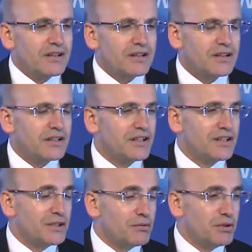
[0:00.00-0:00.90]

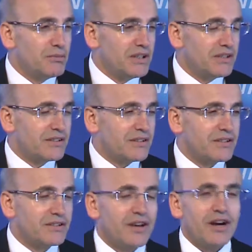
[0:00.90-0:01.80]
Clearly, we meet at
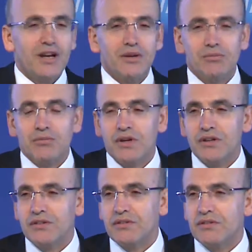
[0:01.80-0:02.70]
a time
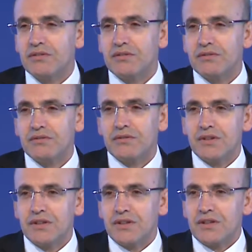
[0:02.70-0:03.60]
when,
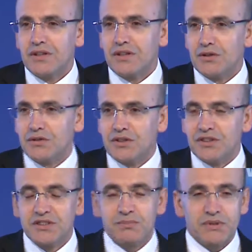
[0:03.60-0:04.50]
there
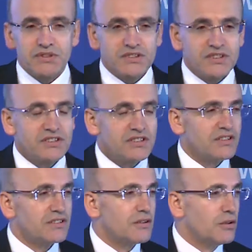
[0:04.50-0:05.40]
is
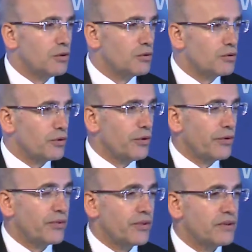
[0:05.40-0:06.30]
persistent low
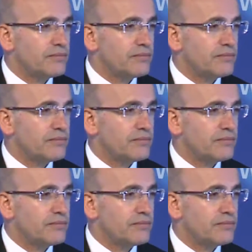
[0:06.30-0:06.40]
growth,